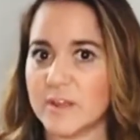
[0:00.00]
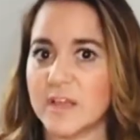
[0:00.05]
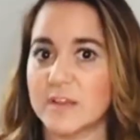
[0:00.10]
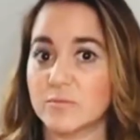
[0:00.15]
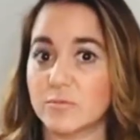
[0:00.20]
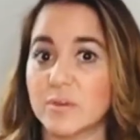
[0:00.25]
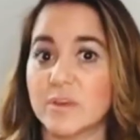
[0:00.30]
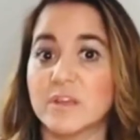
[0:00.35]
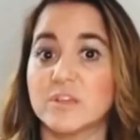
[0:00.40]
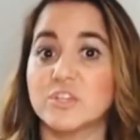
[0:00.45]
and
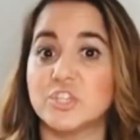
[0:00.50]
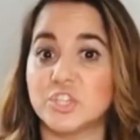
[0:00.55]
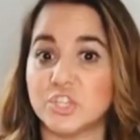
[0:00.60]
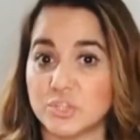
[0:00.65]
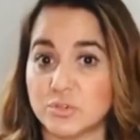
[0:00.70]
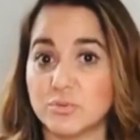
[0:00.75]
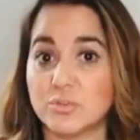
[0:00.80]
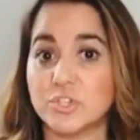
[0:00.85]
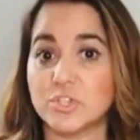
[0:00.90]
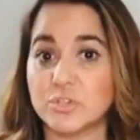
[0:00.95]
we can
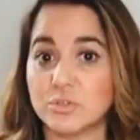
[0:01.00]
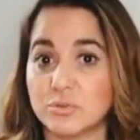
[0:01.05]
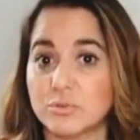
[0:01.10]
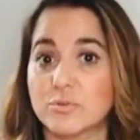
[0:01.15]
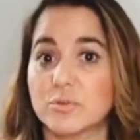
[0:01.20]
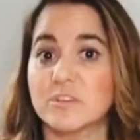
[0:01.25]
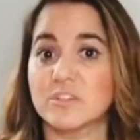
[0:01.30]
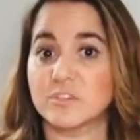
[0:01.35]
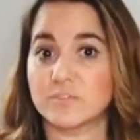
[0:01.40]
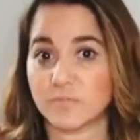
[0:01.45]
choose to
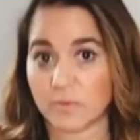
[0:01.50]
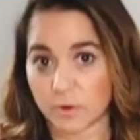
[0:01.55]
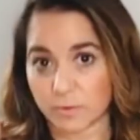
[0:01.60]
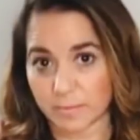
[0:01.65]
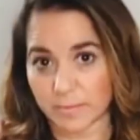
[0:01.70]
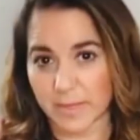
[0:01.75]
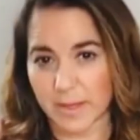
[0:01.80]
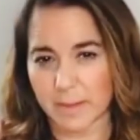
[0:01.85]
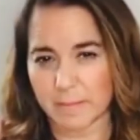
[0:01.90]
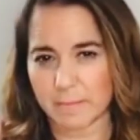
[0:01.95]
transform
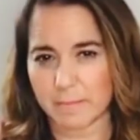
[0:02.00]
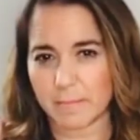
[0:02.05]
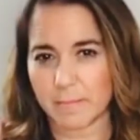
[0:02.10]
them.